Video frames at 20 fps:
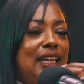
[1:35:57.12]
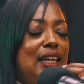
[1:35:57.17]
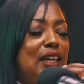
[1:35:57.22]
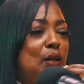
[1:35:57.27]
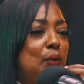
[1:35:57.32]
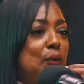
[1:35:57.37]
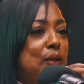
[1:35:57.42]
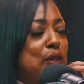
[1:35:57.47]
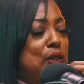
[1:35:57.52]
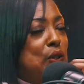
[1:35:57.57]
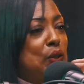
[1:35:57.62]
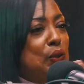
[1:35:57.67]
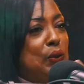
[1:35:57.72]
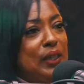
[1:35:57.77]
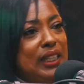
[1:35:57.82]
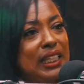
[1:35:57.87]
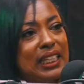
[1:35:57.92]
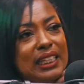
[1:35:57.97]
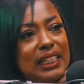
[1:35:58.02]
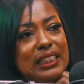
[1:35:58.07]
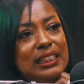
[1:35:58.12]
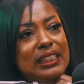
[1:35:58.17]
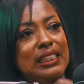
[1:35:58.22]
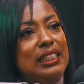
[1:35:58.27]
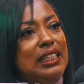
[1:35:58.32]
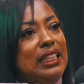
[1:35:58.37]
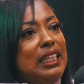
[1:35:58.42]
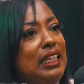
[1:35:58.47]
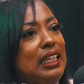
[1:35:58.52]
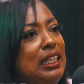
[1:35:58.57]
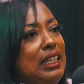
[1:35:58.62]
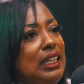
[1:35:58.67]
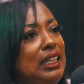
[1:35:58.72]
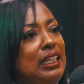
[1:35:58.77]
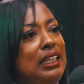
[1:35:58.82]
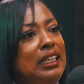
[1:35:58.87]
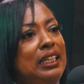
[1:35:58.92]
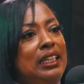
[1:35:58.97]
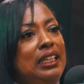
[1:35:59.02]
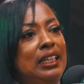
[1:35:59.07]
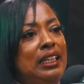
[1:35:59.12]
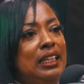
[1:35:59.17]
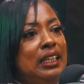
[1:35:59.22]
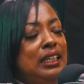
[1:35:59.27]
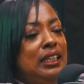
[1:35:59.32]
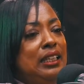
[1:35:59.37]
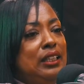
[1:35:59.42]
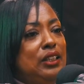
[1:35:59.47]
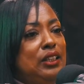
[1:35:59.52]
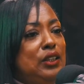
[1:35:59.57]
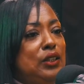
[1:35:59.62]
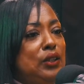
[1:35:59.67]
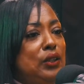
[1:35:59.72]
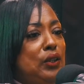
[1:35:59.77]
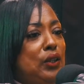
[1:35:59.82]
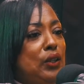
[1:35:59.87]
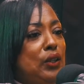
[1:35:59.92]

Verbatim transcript: he was doing his thing, you